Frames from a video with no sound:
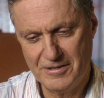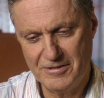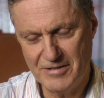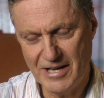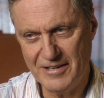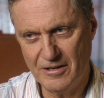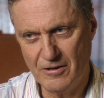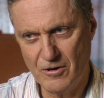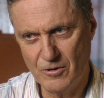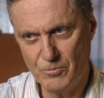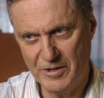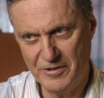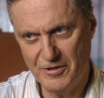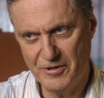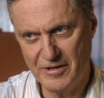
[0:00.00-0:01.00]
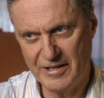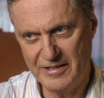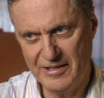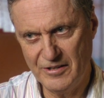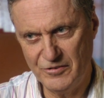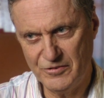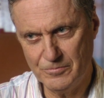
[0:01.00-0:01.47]
run along with her
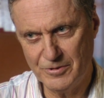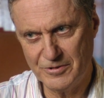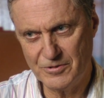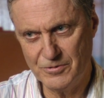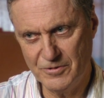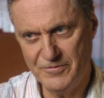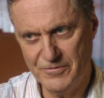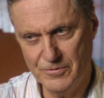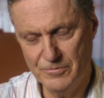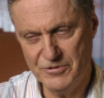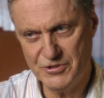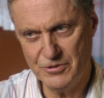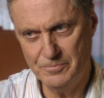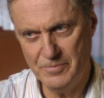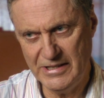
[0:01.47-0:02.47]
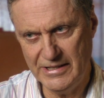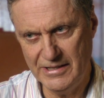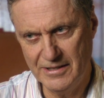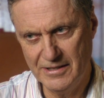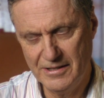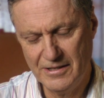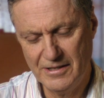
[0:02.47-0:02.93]
ideas of what good food should be.